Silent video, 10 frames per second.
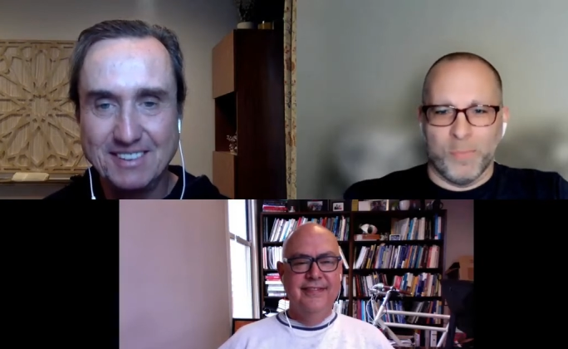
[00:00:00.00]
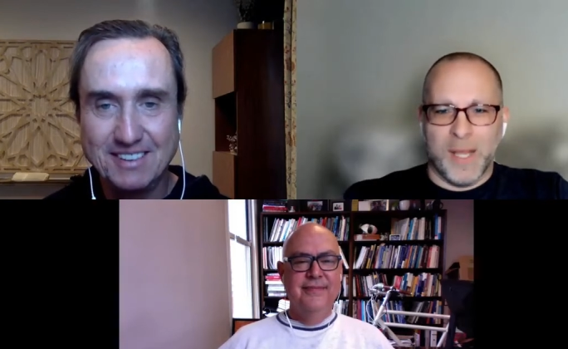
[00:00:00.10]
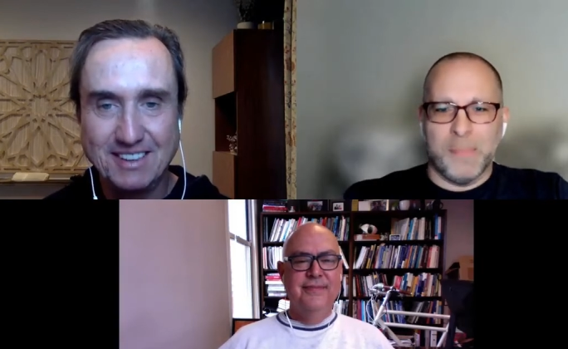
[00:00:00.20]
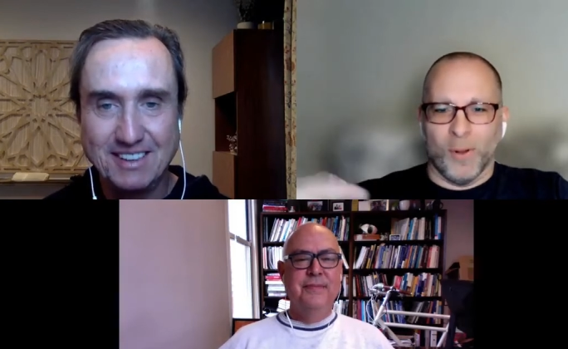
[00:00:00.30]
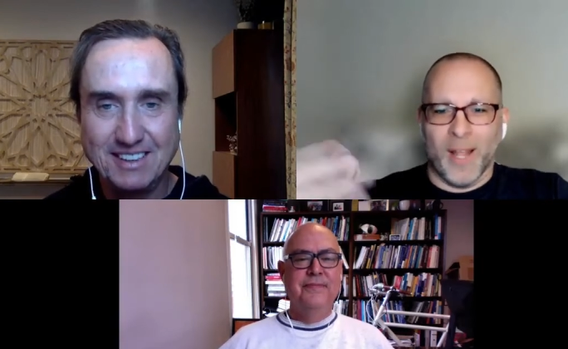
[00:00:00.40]

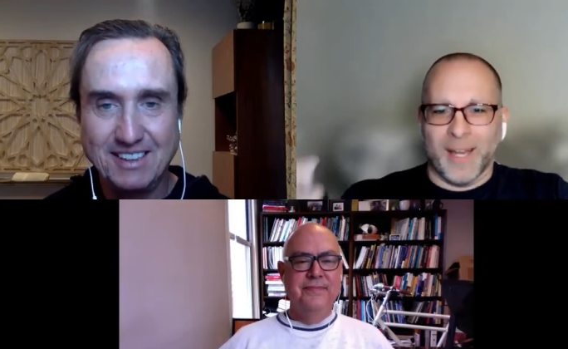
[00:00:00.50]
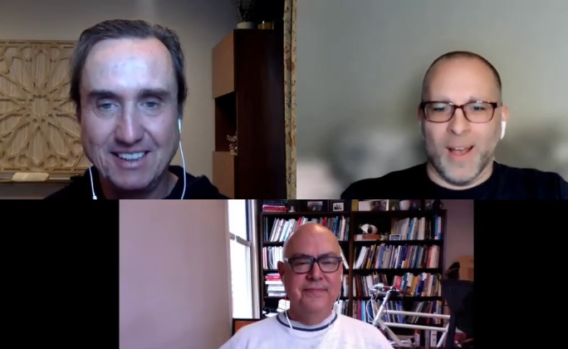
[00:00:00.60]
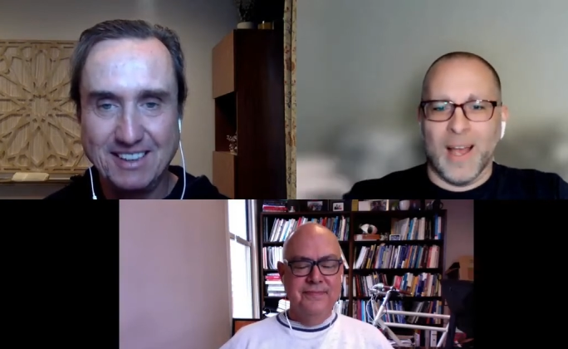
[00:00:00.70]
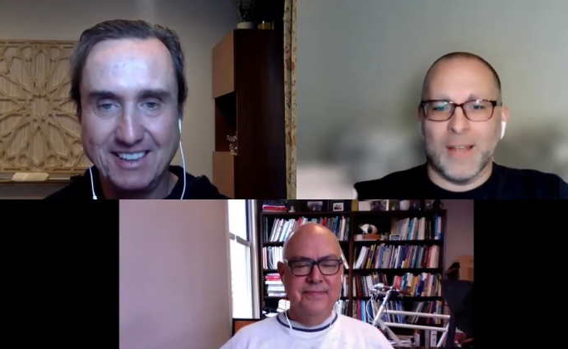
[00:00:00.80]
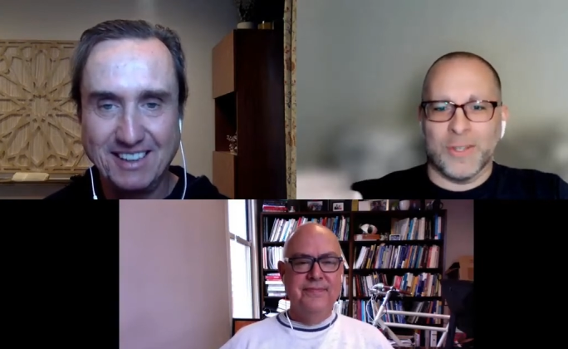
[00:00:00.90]
Speaker 1: people like
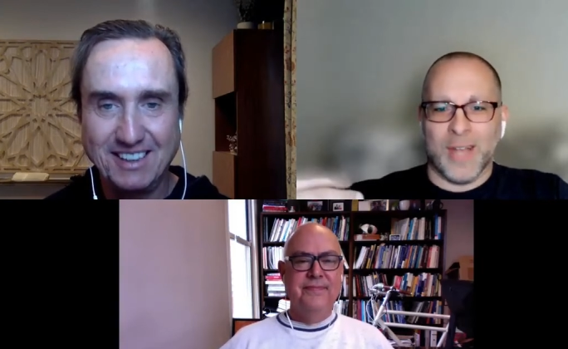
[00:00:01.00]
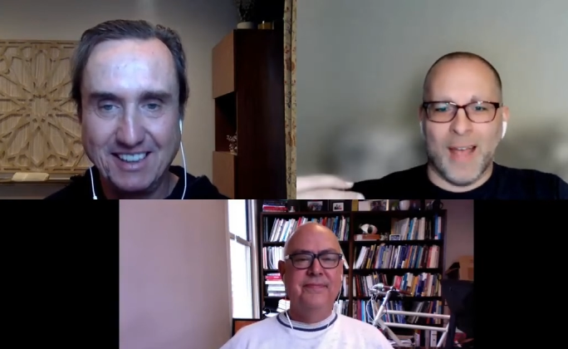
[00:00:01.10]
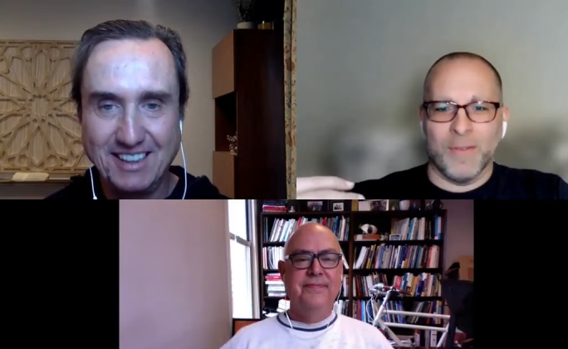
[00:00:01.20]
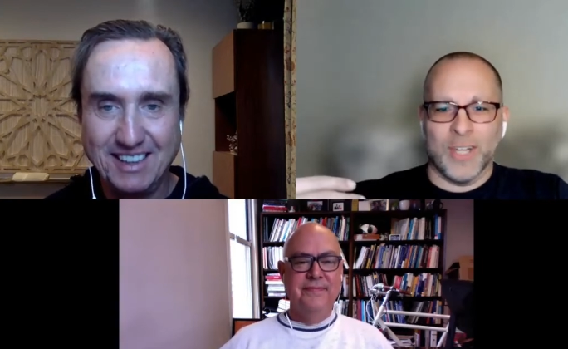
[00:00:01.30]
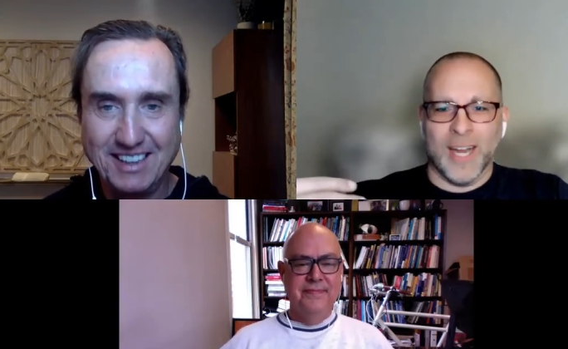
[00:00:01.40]
us
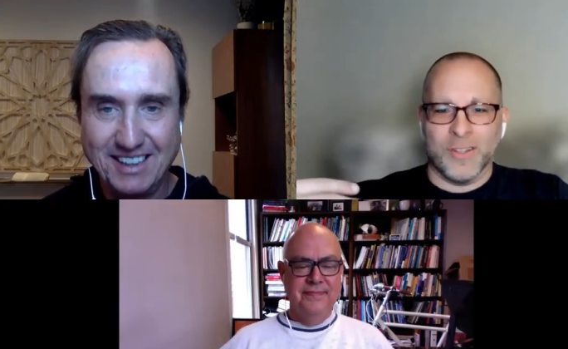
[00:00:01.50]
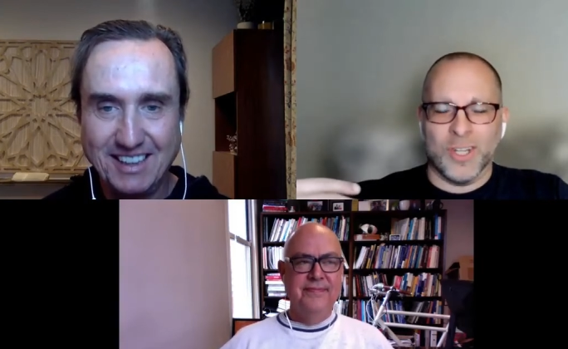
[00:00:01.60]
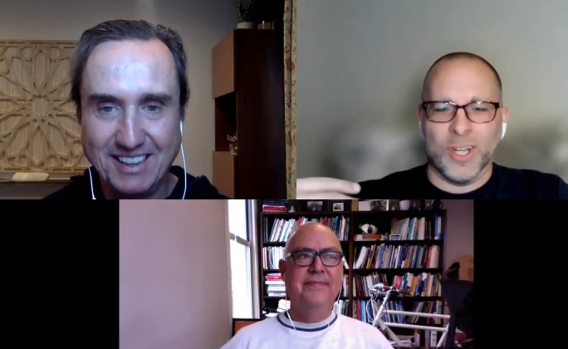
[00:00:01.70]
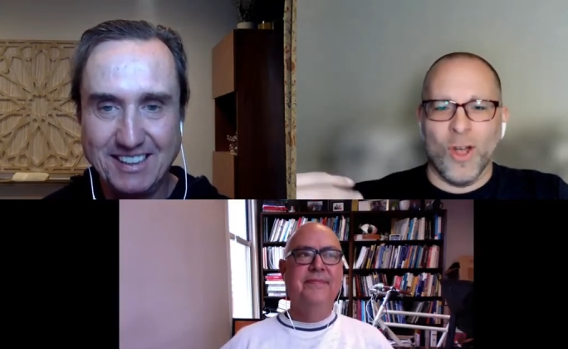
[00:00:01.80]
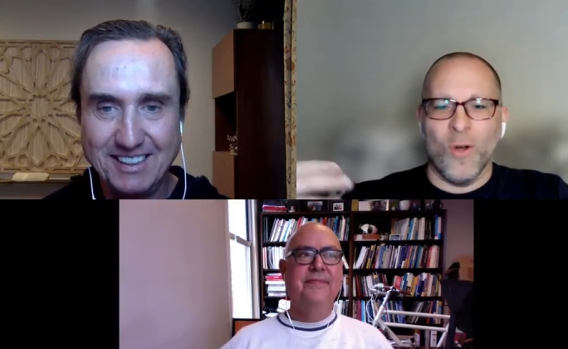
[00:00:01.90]
have a chance
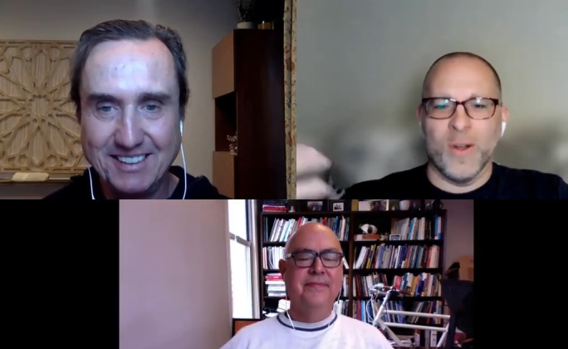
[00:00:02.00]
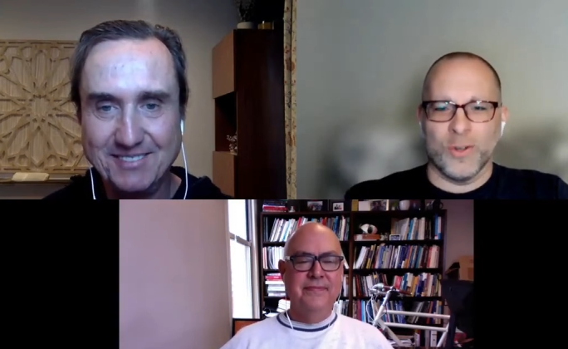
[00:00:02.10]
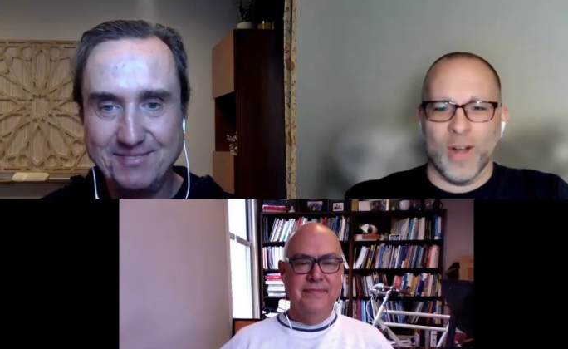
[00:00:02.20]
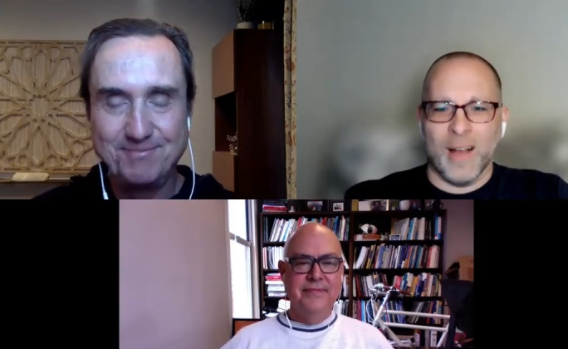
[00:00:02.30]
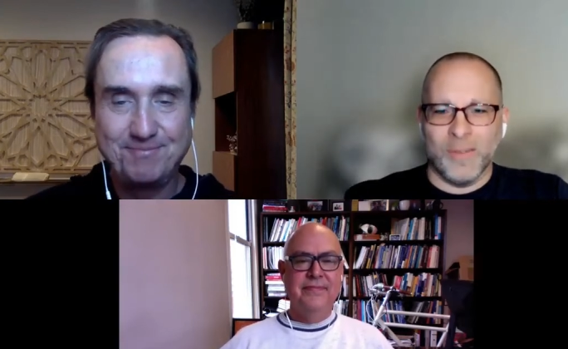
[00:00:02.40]
to go and
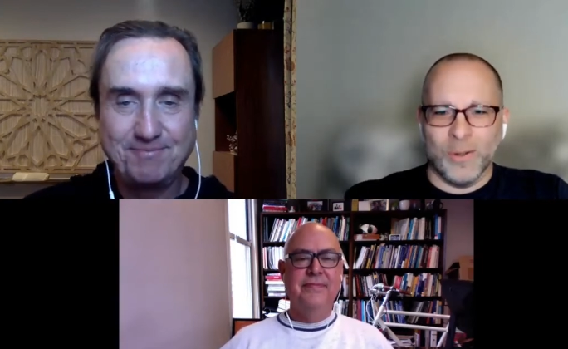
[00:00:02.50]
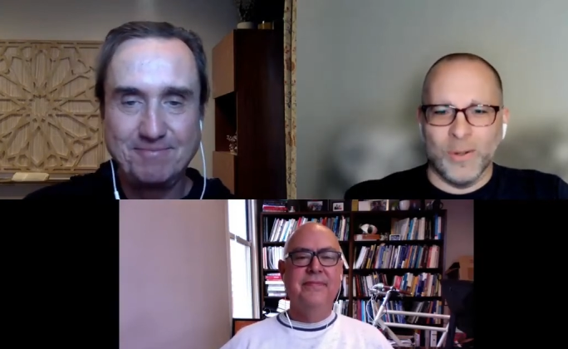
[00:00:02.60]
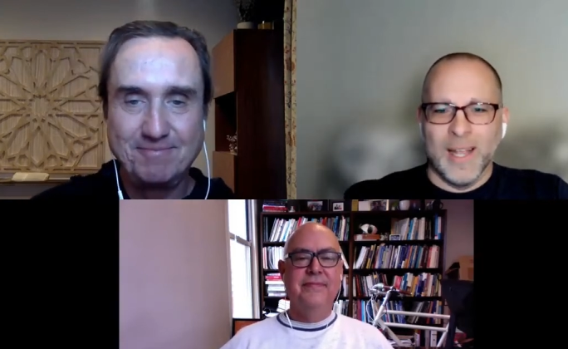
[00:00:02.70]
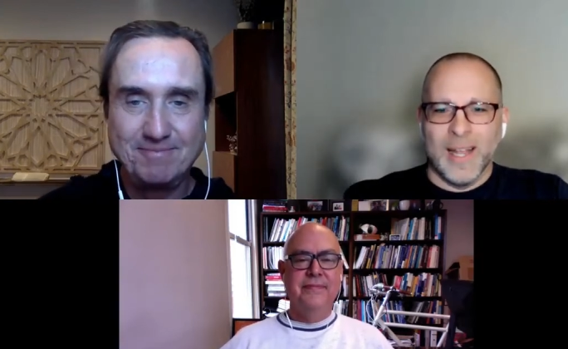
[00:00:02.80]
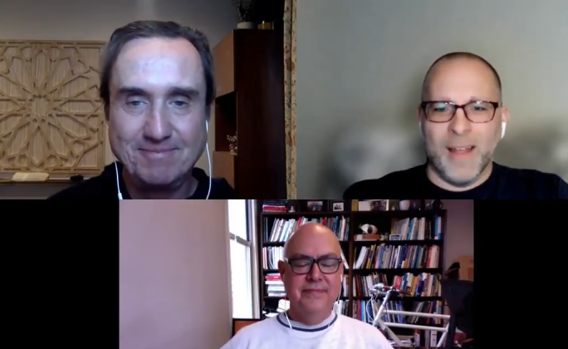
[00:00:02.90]

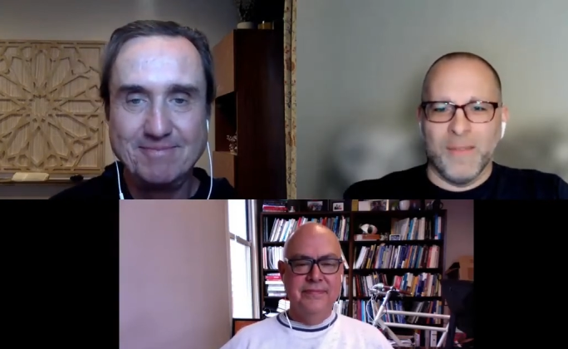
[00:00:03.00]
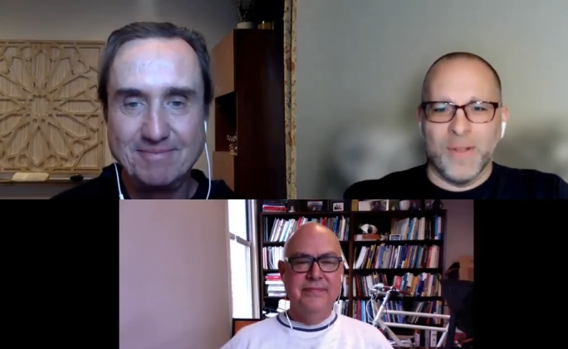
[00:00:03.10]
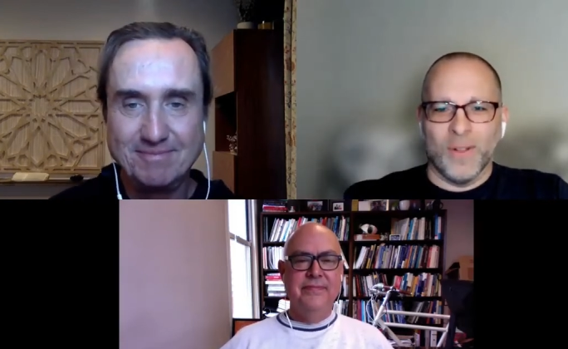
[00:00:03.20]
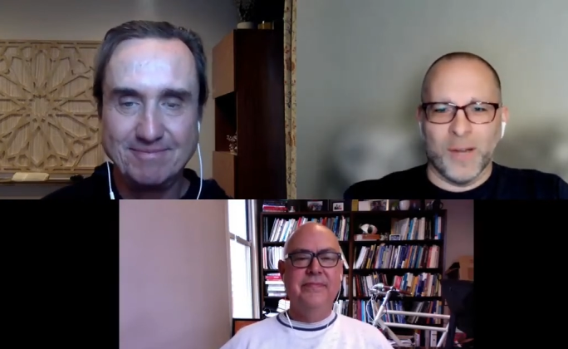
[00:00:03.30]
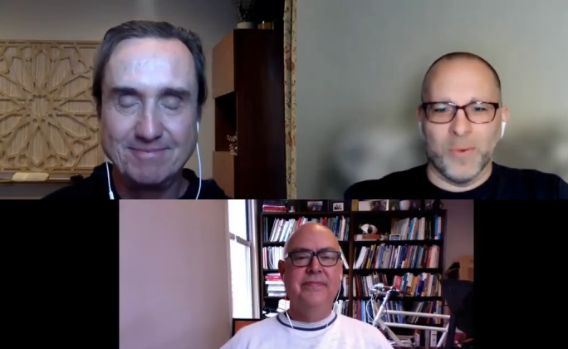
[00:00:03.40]
travel and
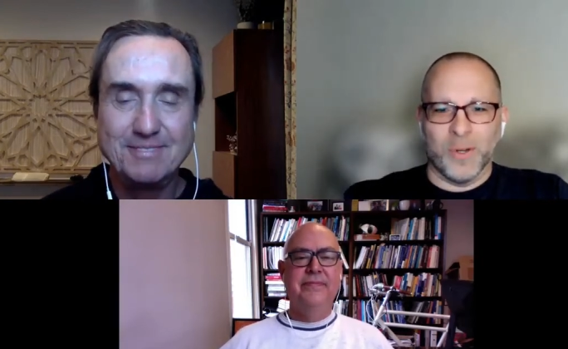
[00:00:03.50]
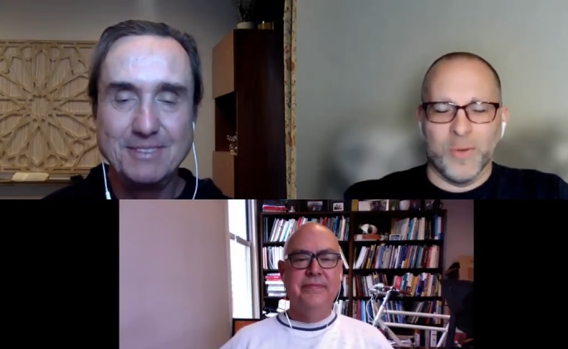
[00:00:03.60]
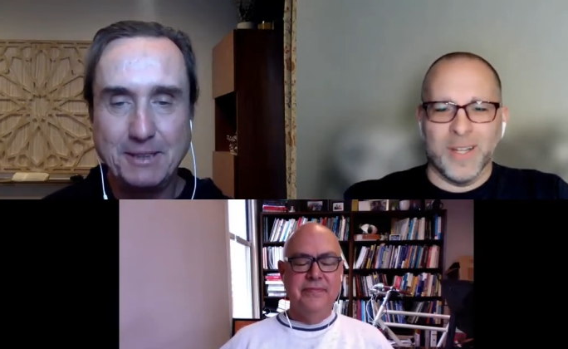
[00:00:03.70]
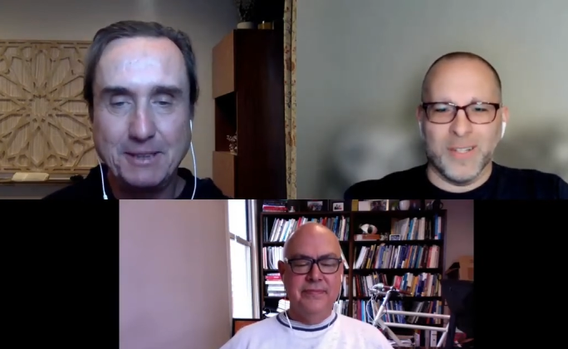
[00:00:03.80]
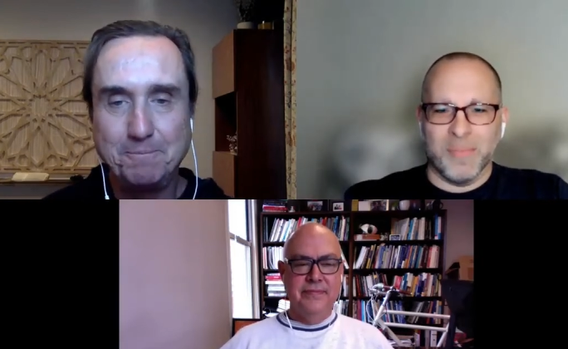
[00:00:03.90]
feel like we're
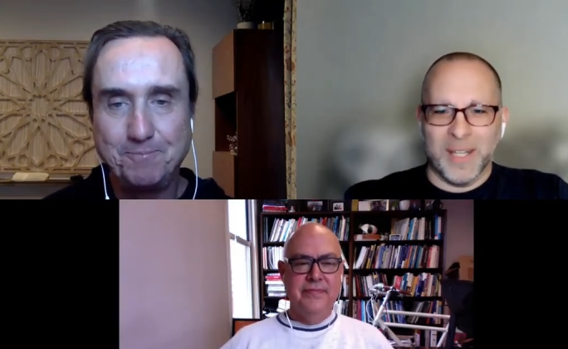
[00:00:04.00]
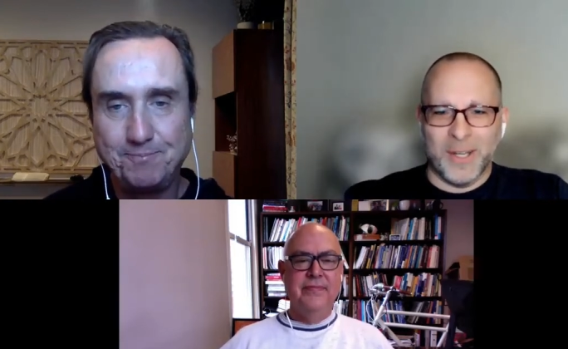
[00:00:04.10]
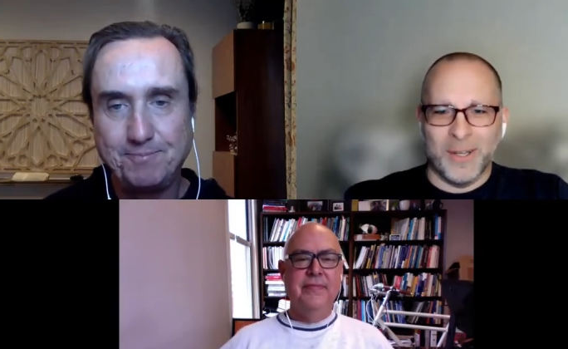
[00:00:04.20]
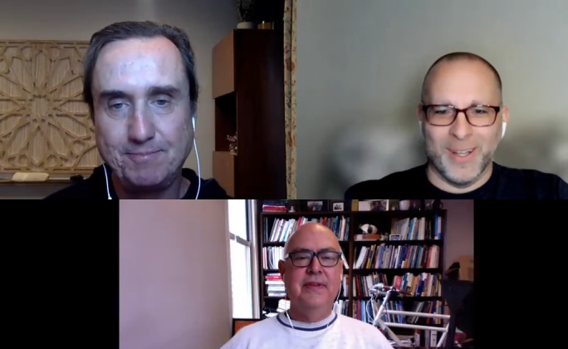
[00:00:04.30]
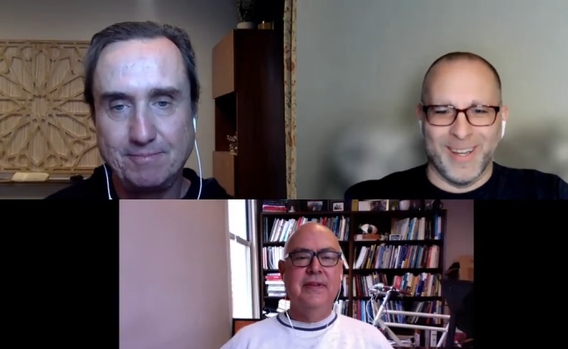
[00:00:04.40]
doing right. something
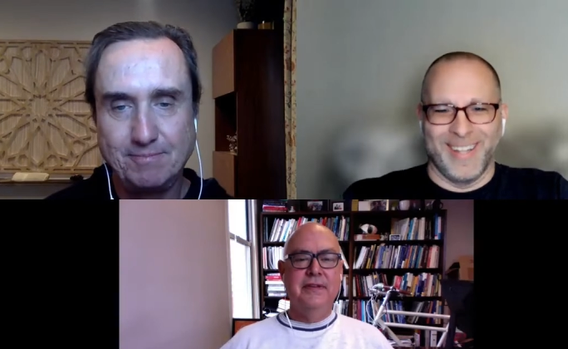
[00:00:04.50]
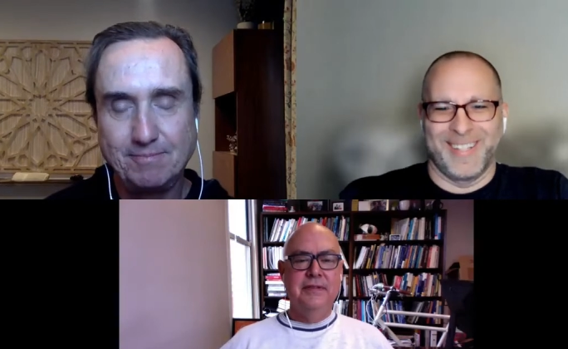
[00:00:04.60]
good.